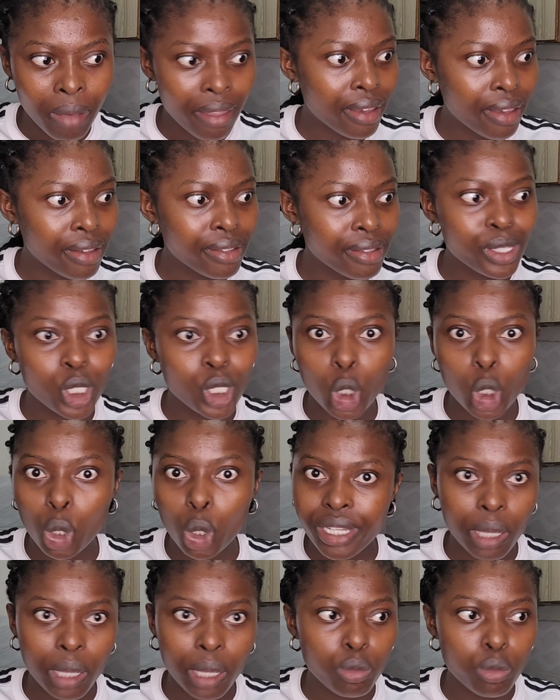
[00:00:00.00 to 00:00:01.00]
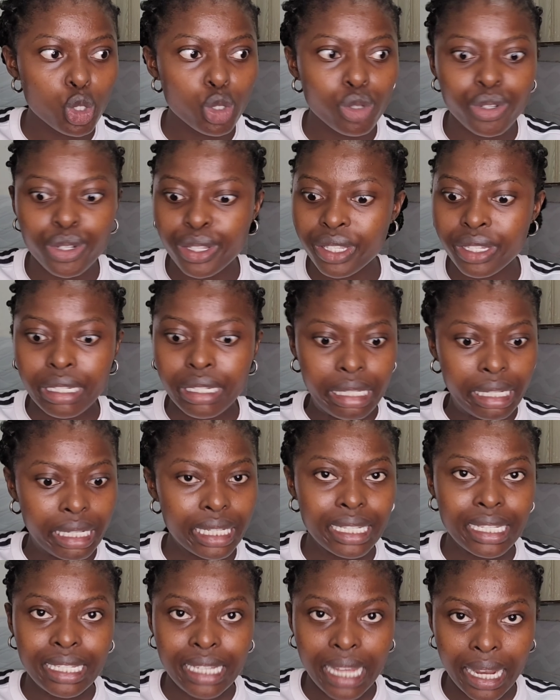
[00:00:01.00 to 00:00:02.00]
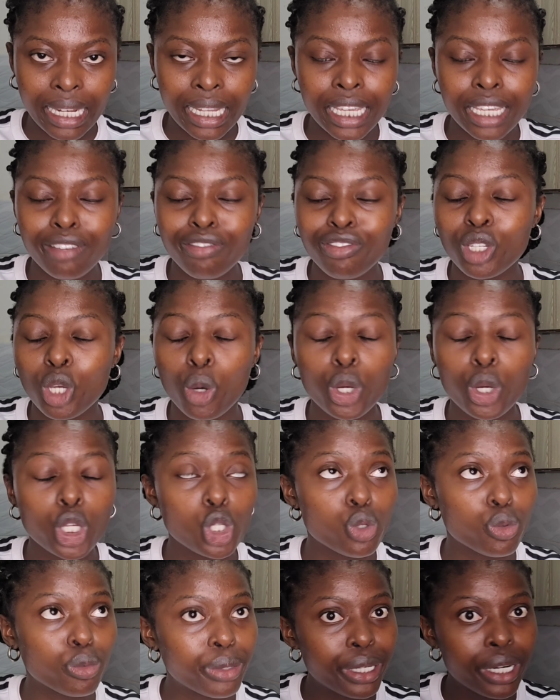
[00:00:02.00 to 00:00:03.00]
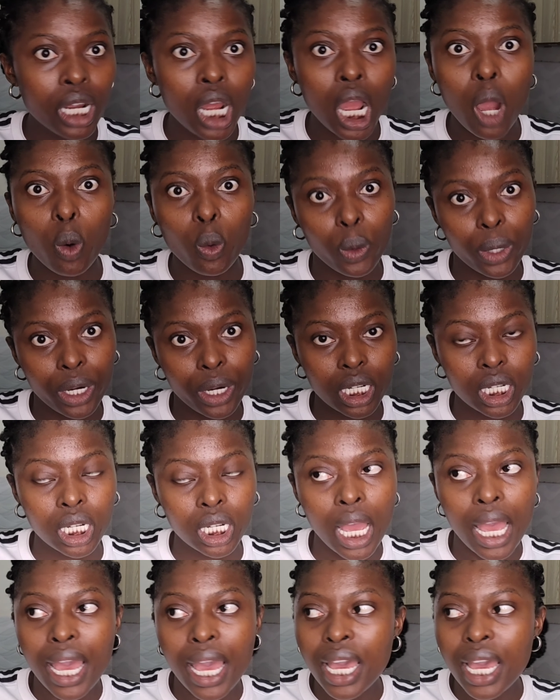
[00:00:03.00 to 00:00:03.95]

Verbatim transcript: There is no time to just dilly dally. If you're going to work, work.